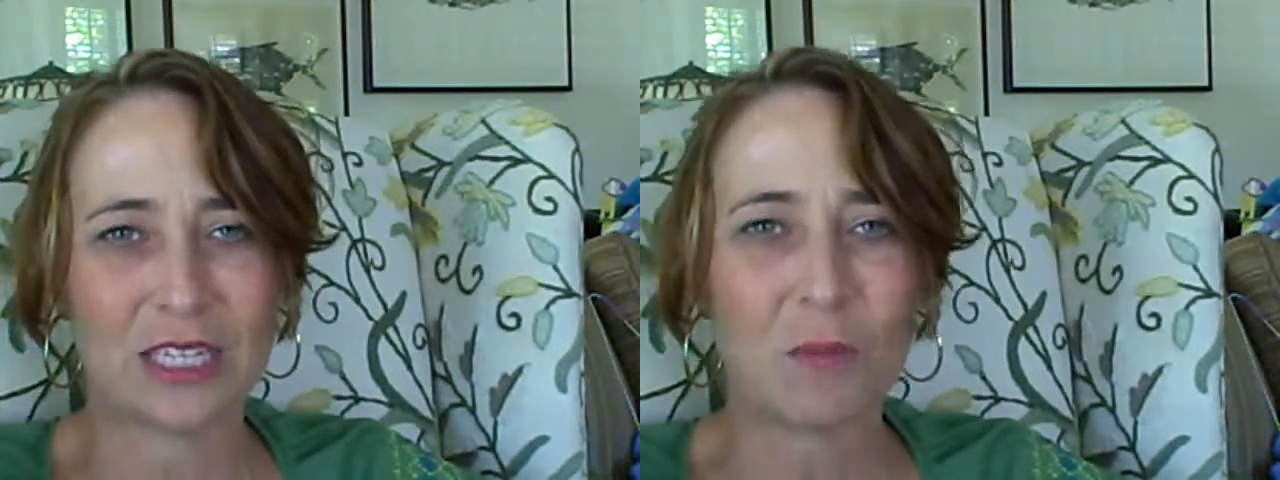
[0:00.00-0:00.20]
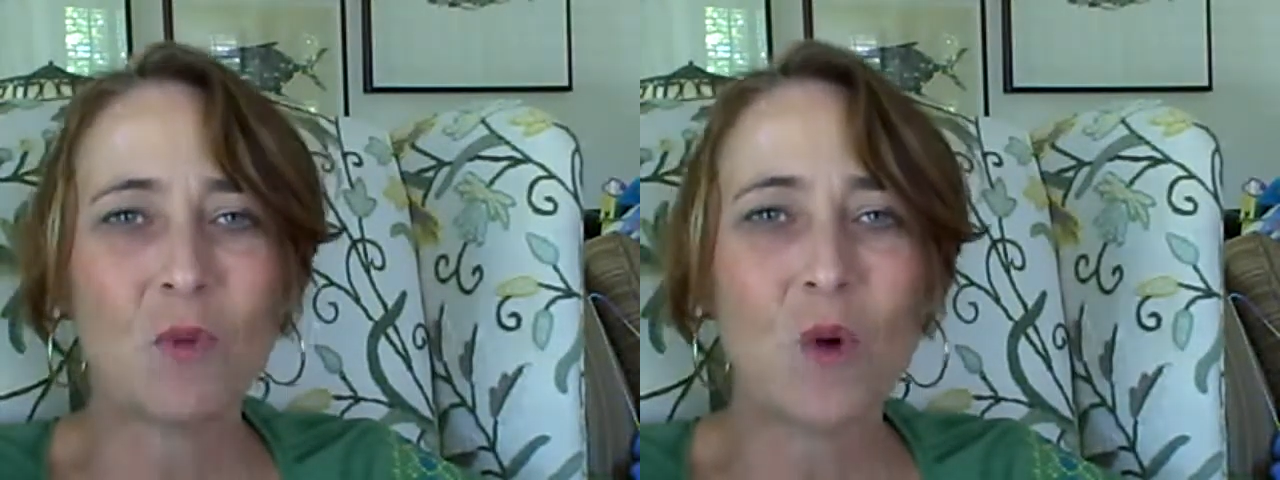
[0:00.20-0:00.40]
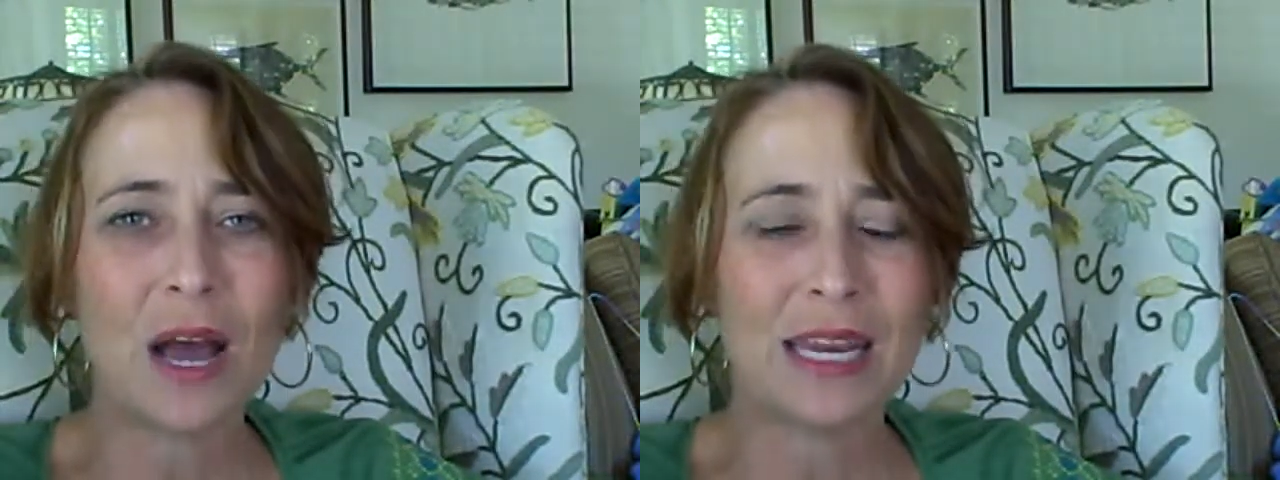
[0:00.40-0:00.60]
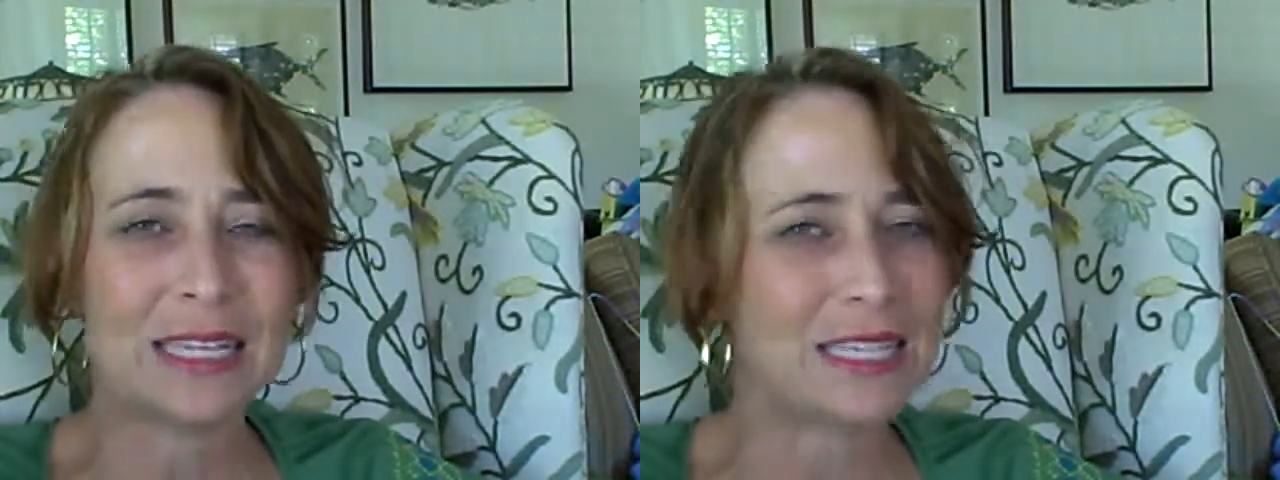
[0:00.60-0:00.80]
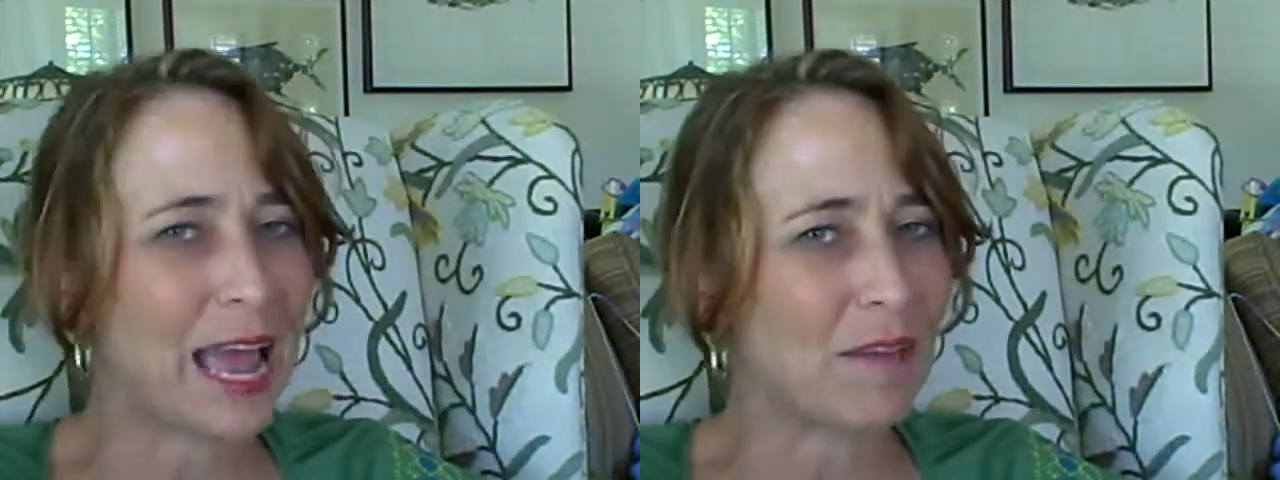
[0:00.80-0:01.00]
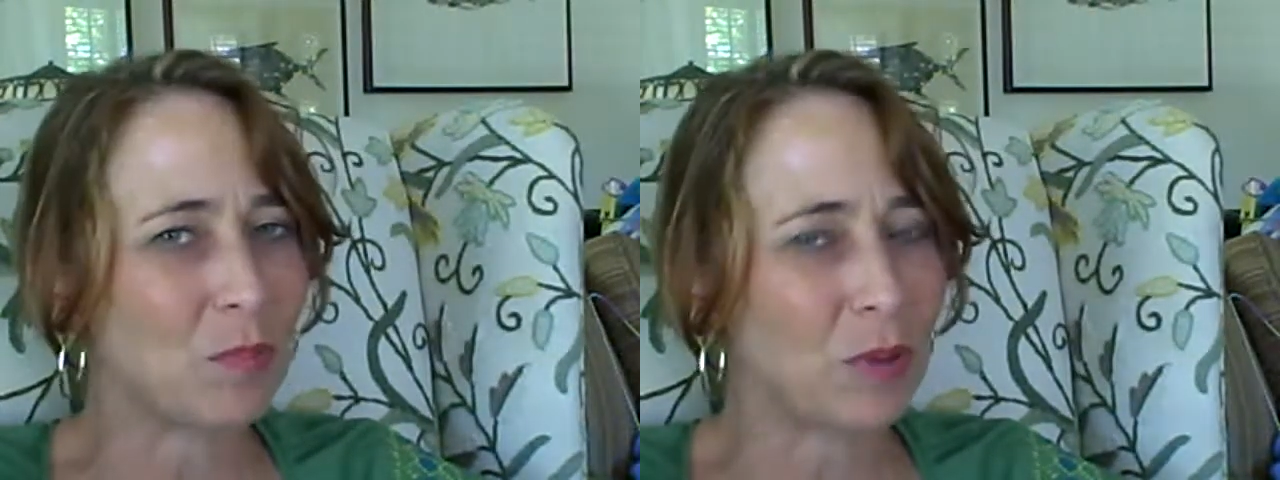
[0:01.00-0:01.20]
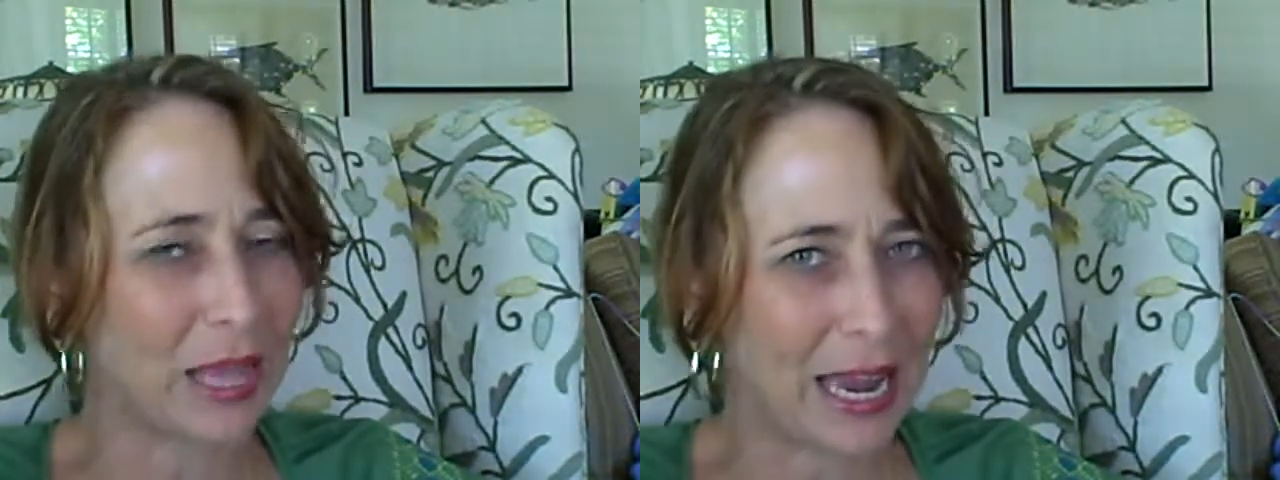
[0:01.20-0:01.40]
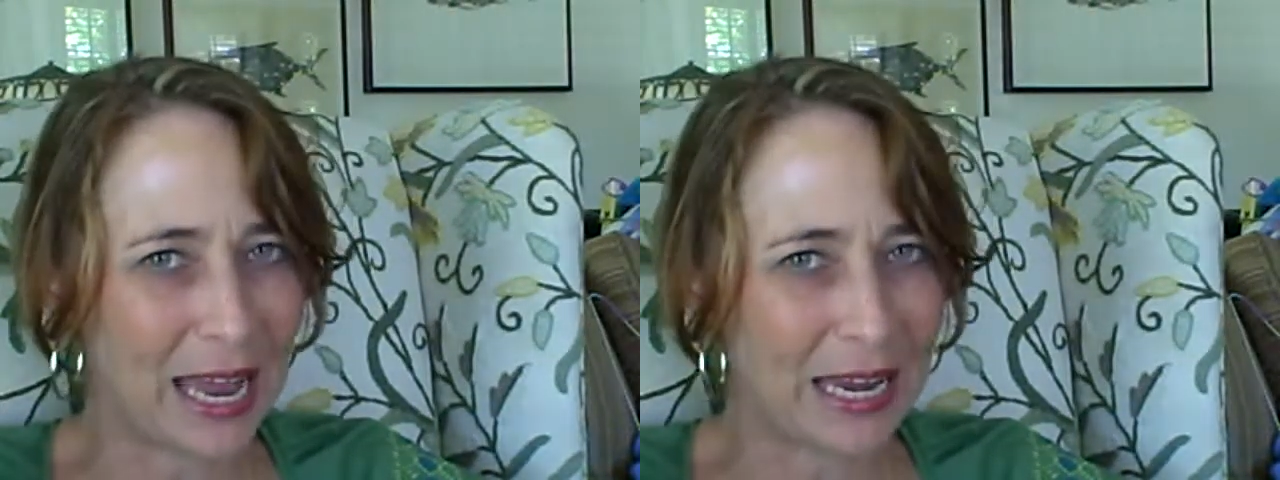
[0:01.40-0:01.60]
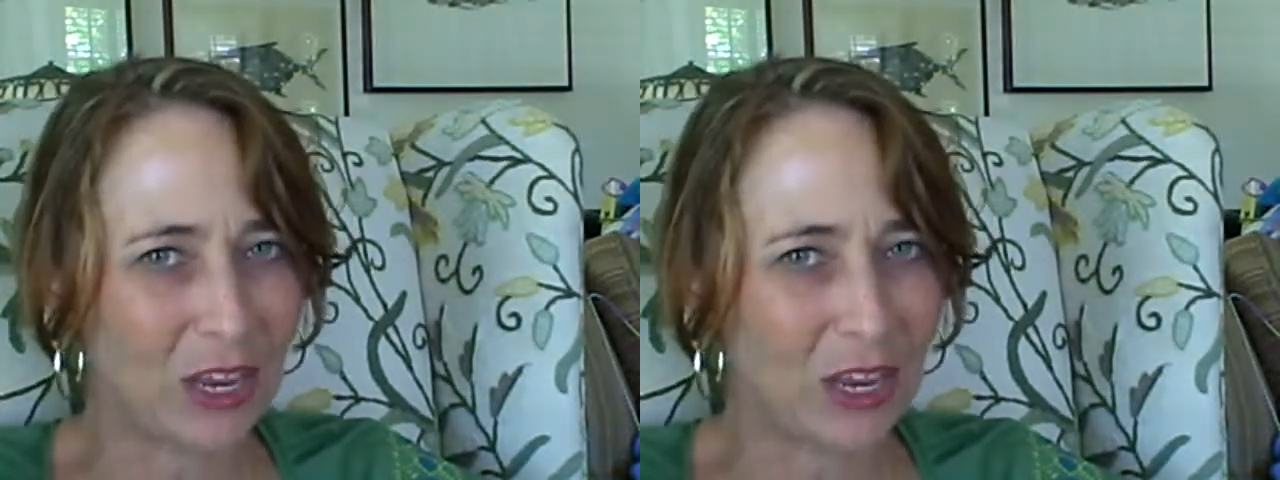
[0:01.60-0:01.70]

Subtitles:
Number one is to have a plan.